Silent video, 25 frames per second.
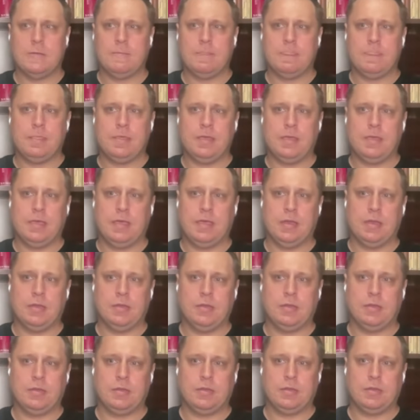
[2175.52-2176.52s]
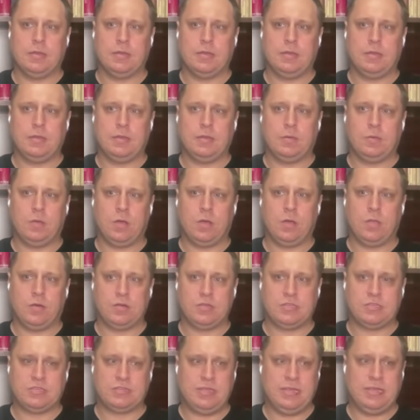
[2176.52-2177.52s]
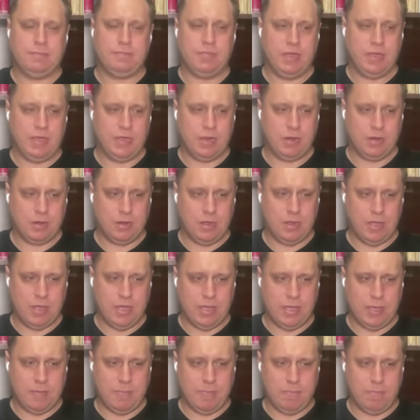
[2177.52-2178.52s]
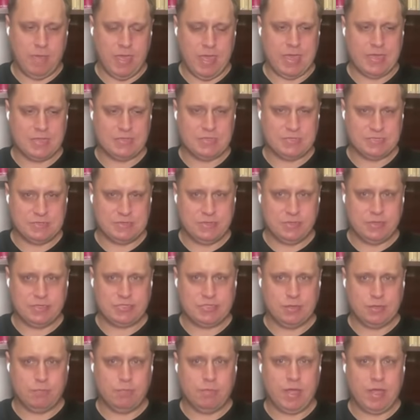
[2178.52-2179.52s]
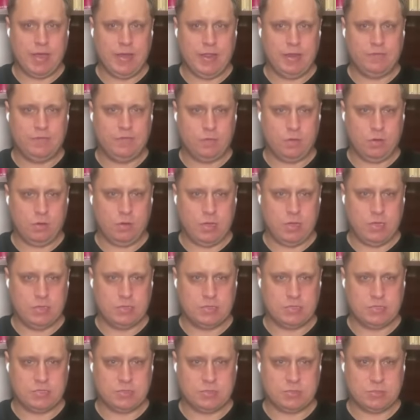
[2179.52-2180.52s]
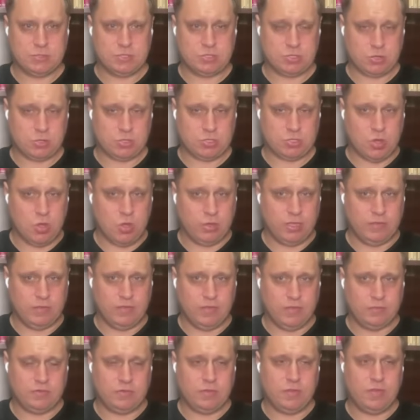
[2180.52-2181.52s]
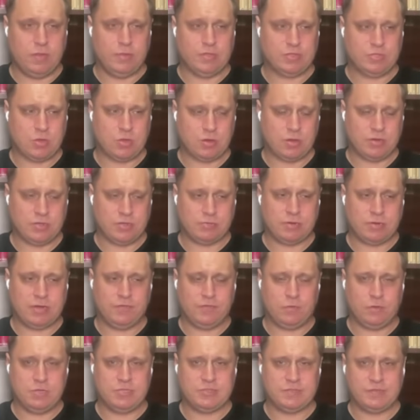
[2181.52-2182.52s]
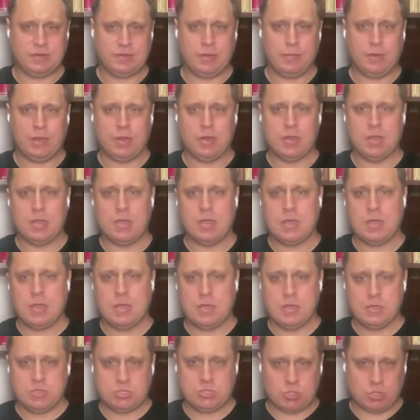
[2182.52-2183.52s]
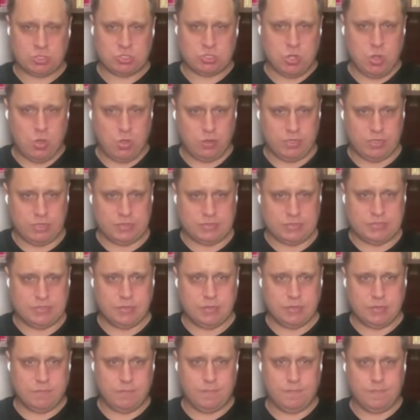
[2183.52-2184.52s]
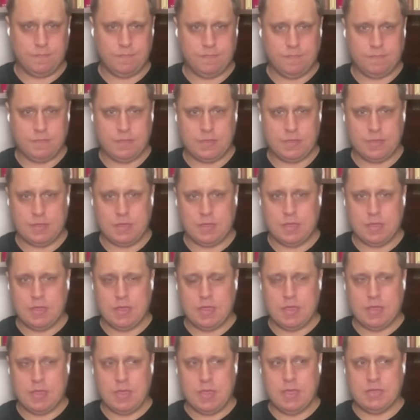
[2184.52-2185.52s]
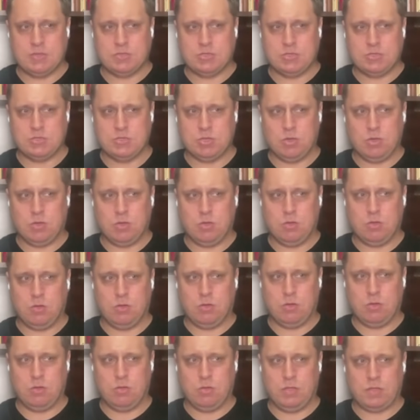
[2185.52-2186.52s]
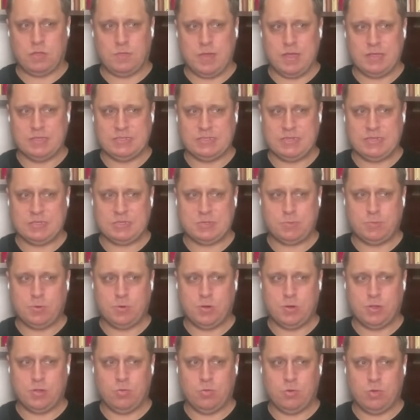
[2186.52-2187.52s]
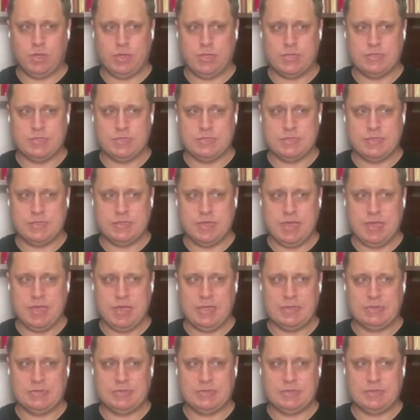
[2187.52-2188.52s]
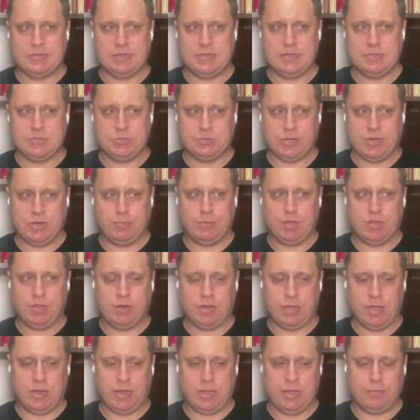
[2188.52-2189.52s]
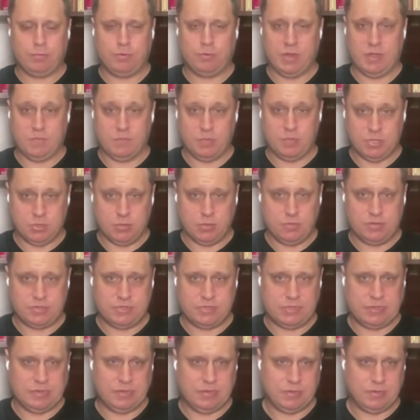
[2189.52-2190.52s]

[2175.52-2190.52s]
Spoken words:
and while they're asleep, they hear a man's disembodied voice start talking to them. It's called a direct voice phenomenon. Starts talking to them. And so this man's testimony was that his grandmother got up, rebuked it.